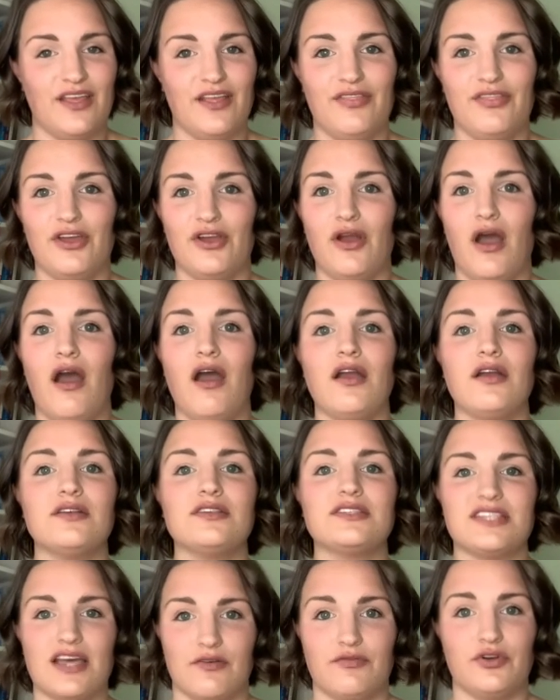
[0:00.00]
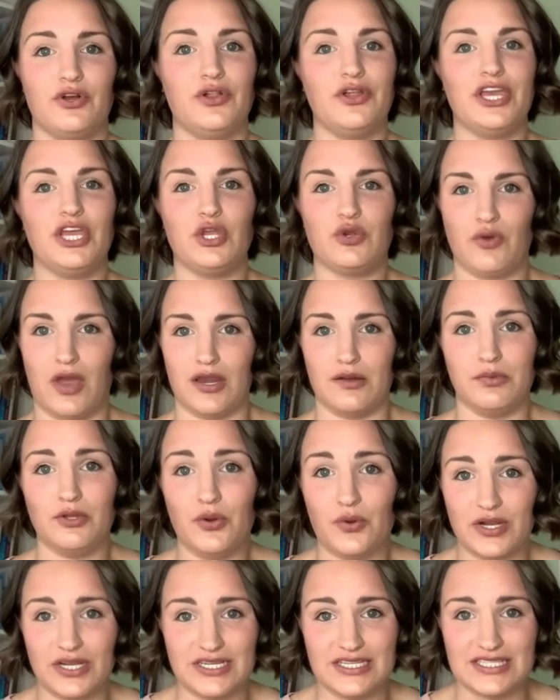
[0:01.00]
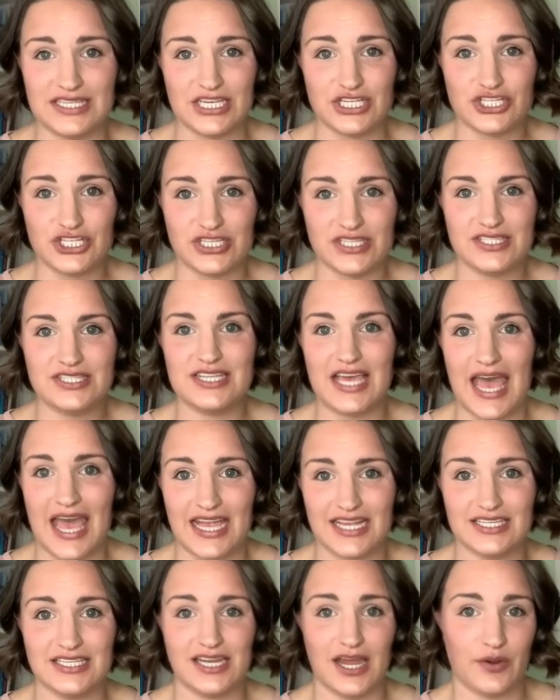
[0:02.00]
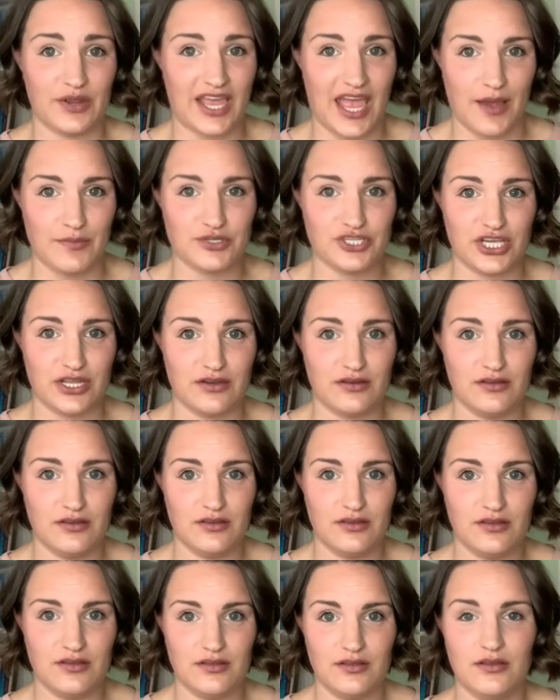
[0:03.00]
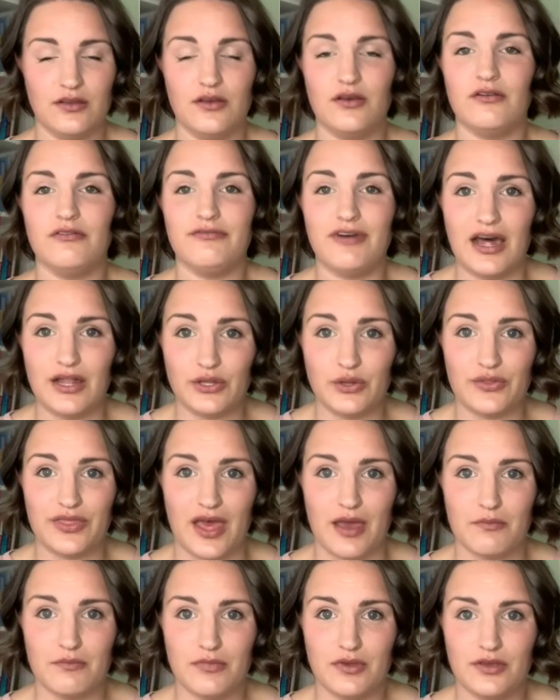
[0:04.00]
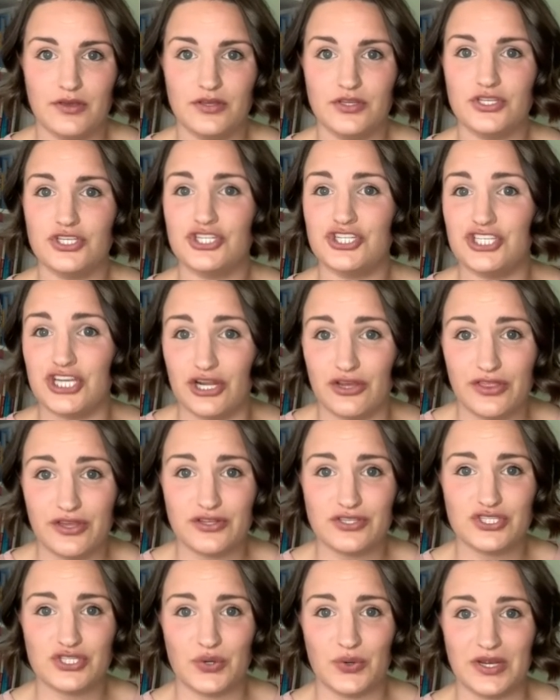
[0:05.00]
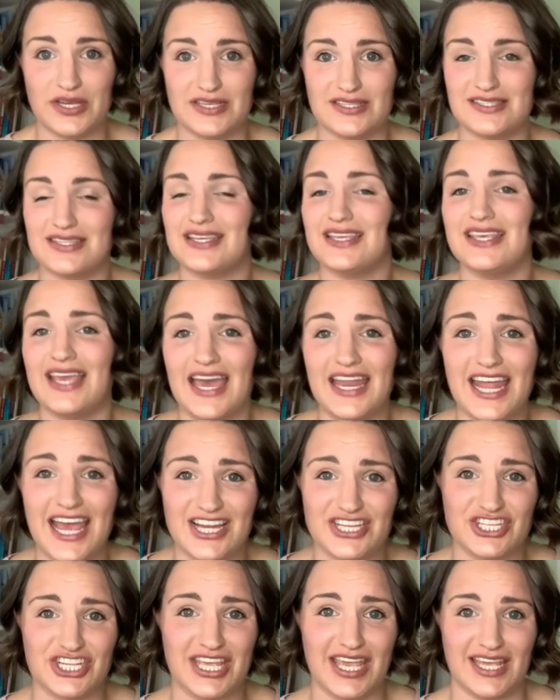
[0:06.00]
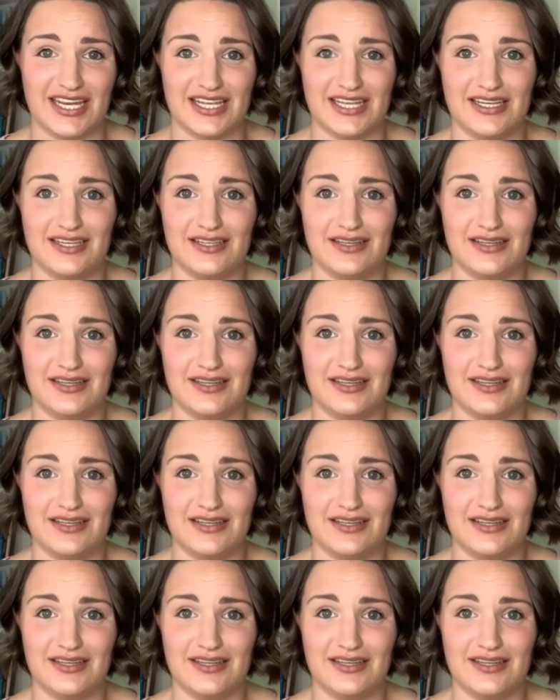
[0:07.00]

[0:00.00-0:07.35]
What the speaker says: There are several incredible organizations tagged in our caption. Follow them, share their stories, get educated.